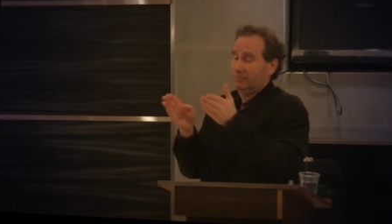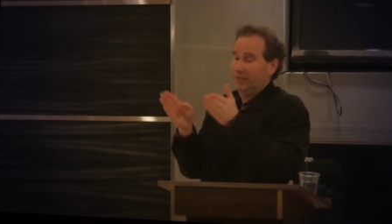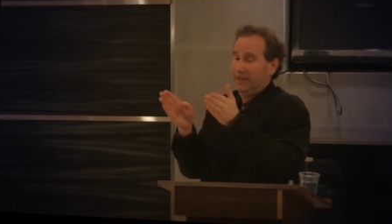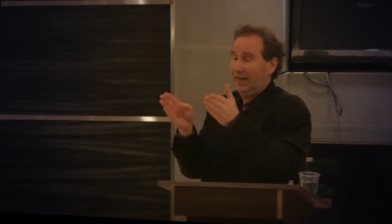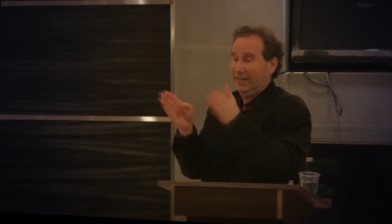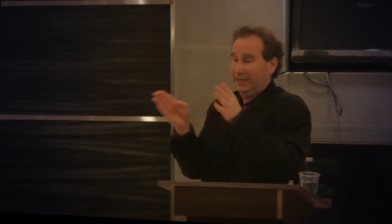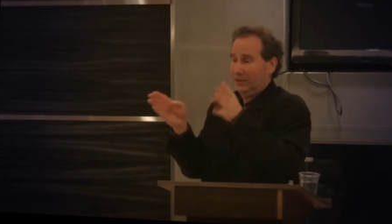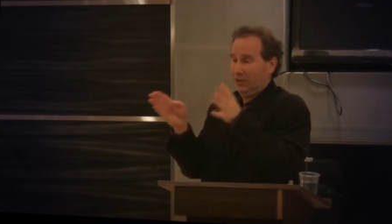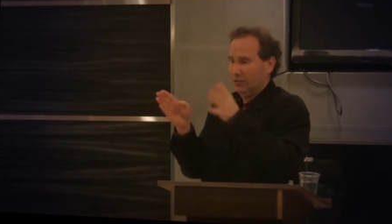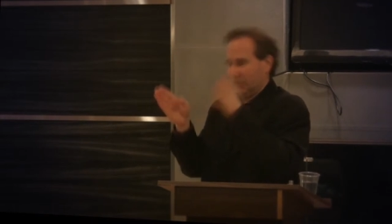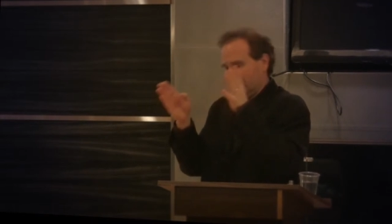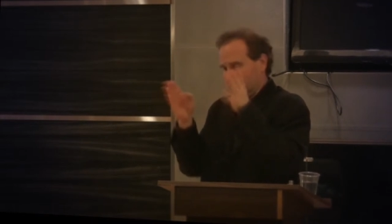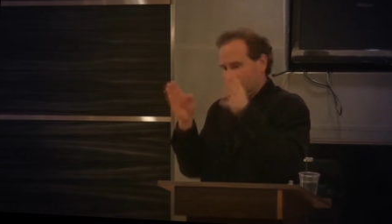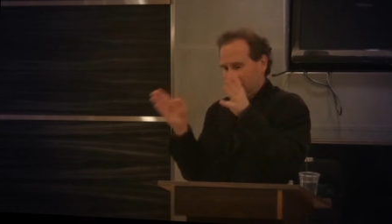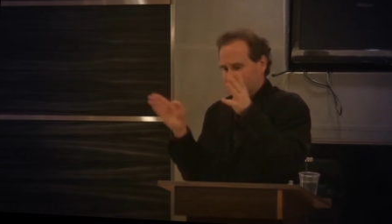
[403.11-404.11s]
and I didn't know
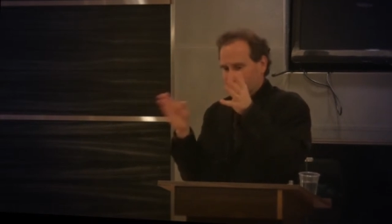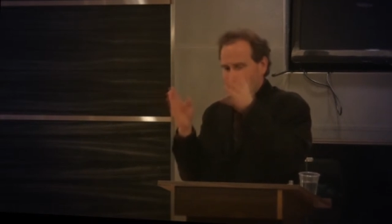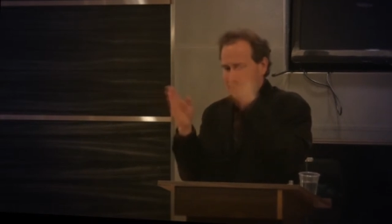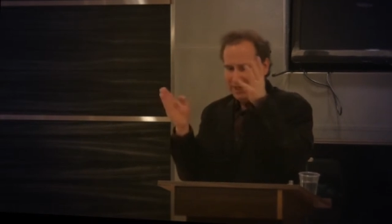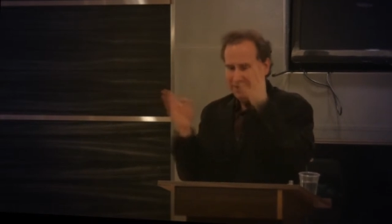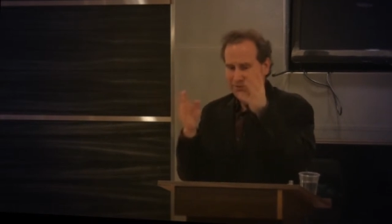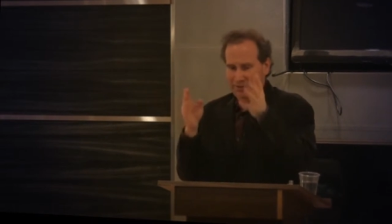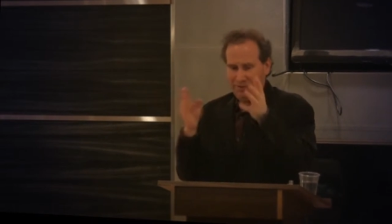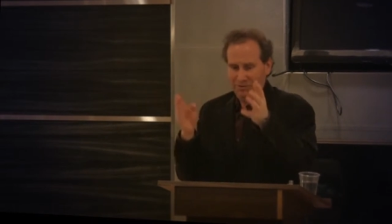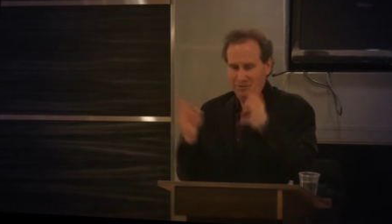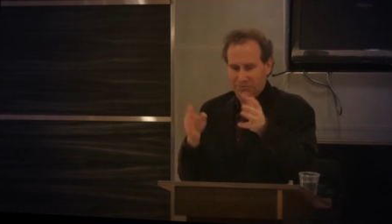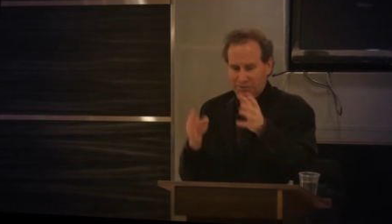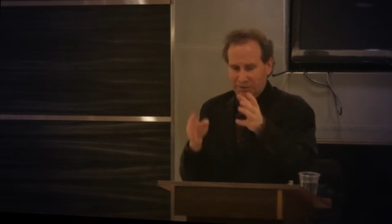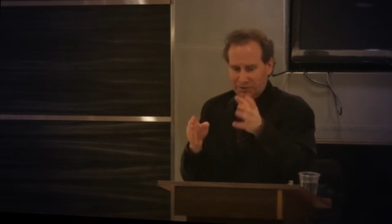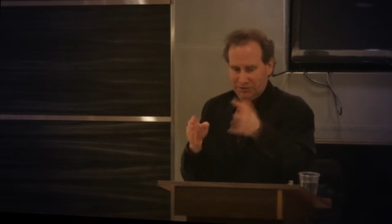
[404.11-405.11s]
this till today when I was
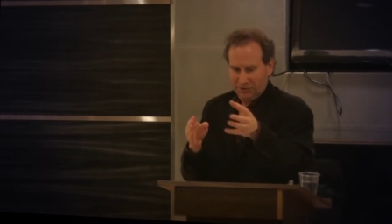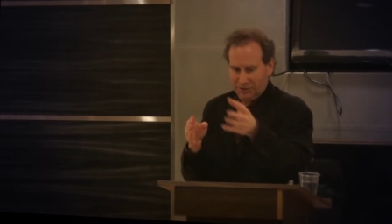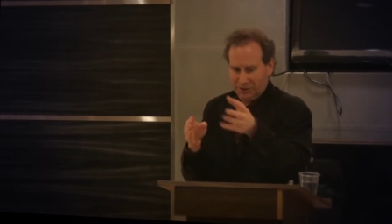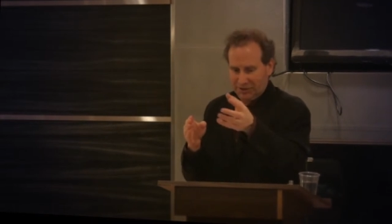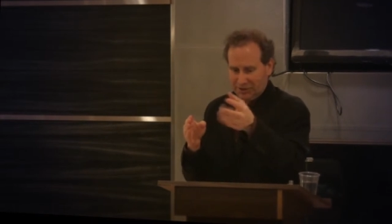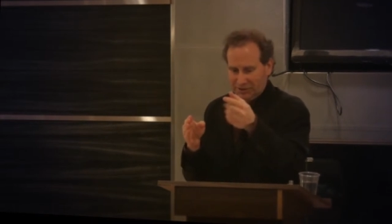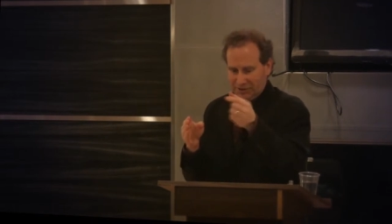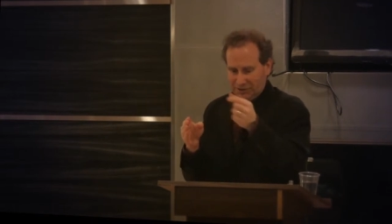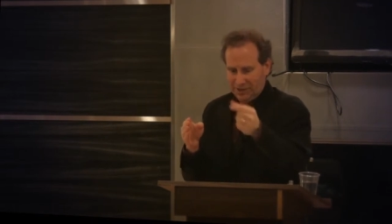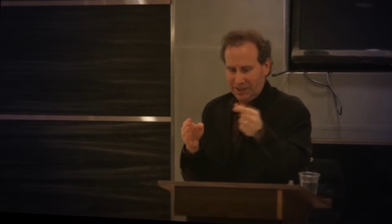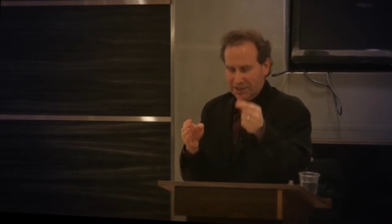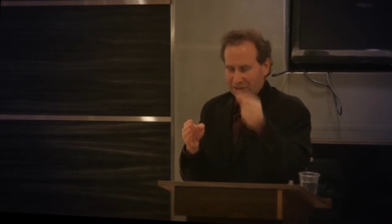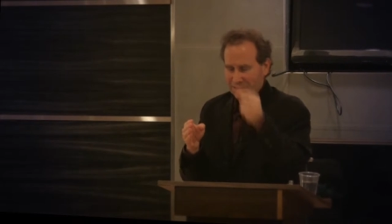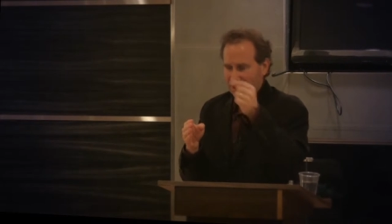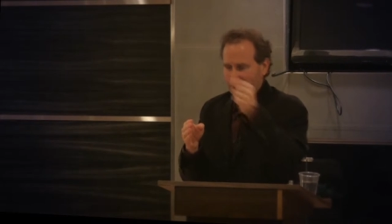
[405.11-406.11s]
researching this
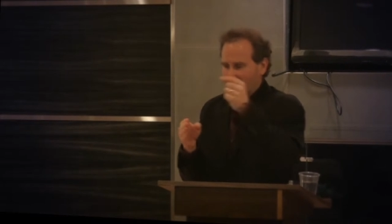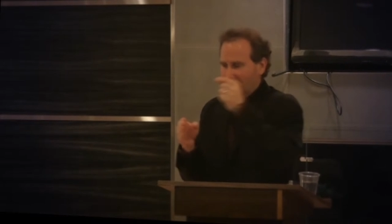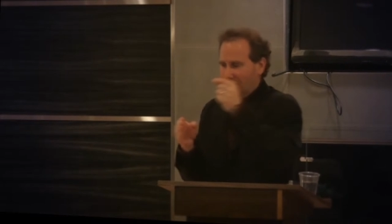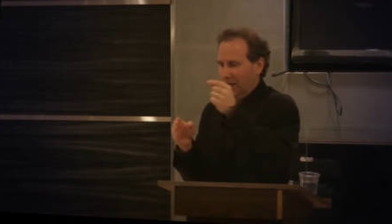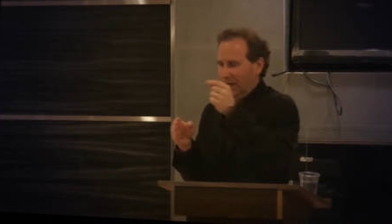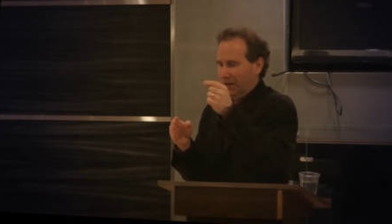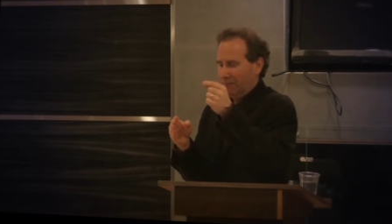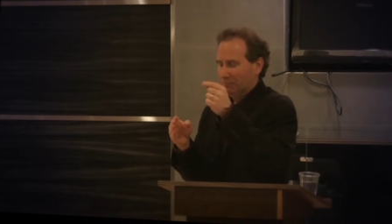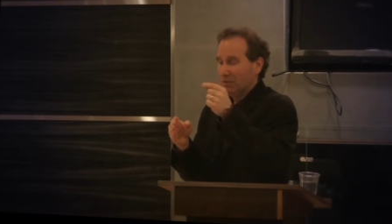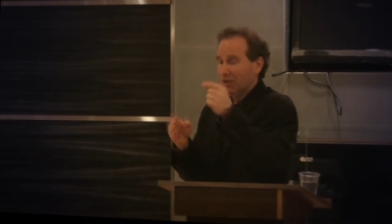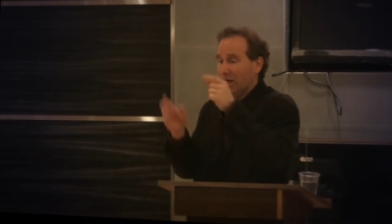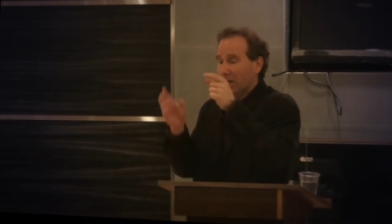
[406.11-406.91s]
case, um,